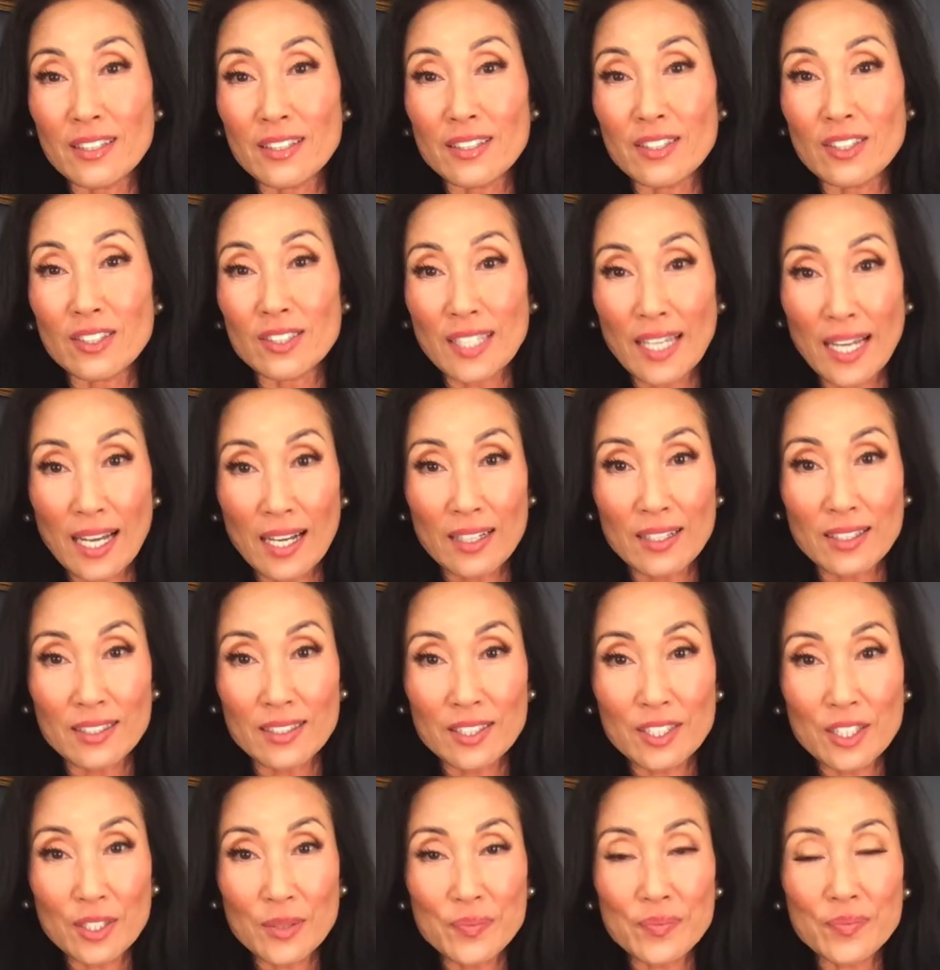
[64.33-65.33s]
the
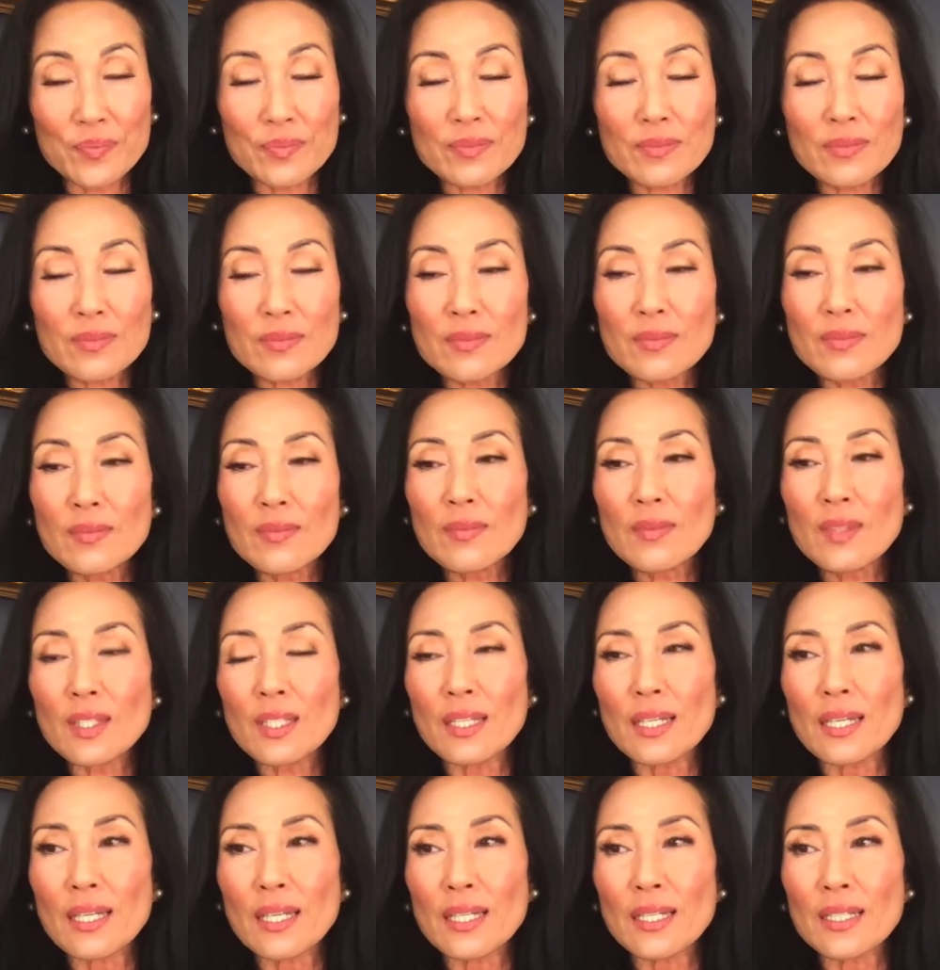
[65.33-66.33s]
talent.
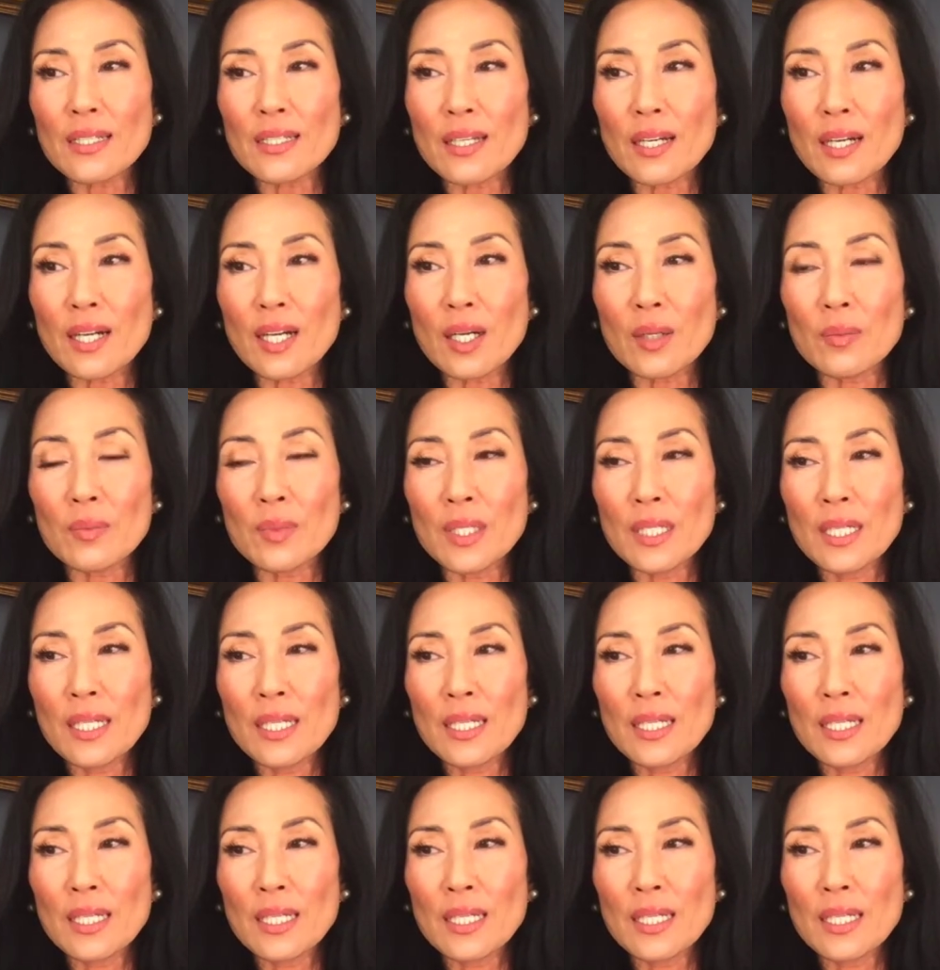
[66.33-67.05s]
And um,